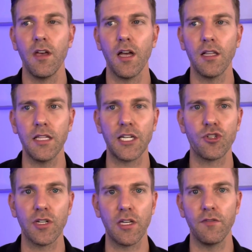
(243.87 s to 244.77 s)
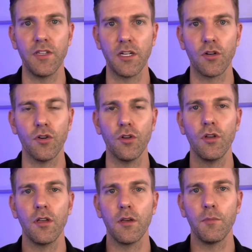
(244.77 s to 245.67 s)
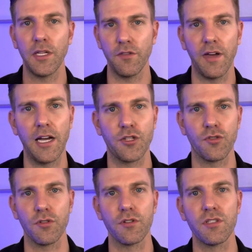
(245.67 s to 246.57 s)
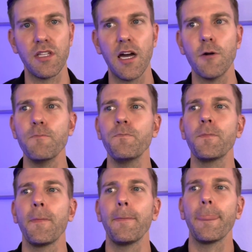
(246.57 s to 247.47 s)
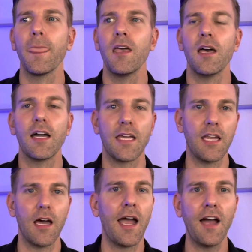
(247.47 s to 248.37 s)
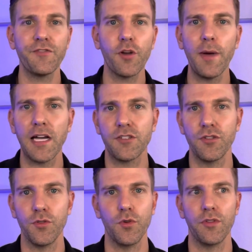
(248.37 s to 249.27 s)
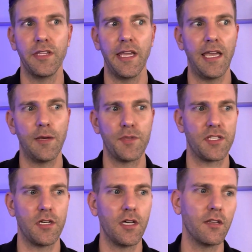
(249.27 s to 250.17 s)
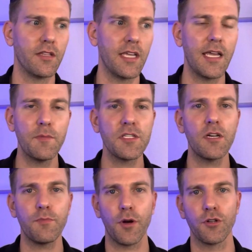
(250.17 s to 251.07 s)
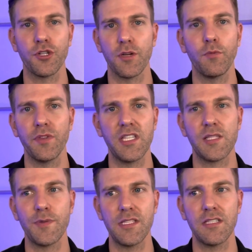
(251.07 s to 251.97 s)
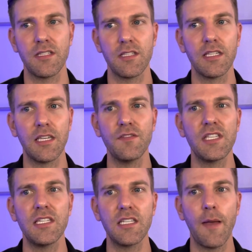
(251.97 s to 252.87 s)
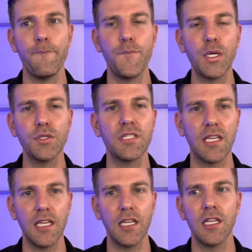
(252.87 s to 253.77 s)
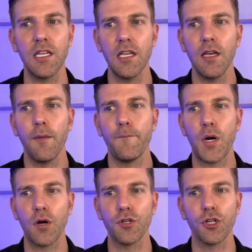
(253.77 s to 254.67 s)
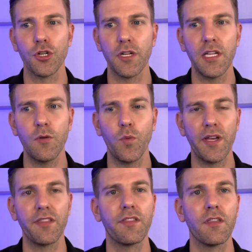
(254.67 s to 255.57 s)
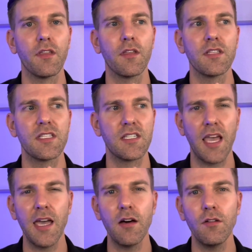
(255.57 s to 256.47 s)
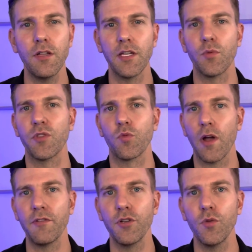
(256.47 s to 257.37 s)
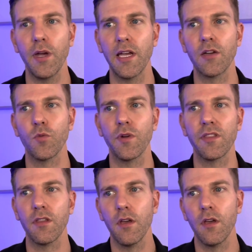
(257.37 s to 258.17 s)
electric vehicle manufacturers. Now, again, I have to go back to the Amazon. The Amazon partnership with this business gives it a built-in partner with scale and with revenue and with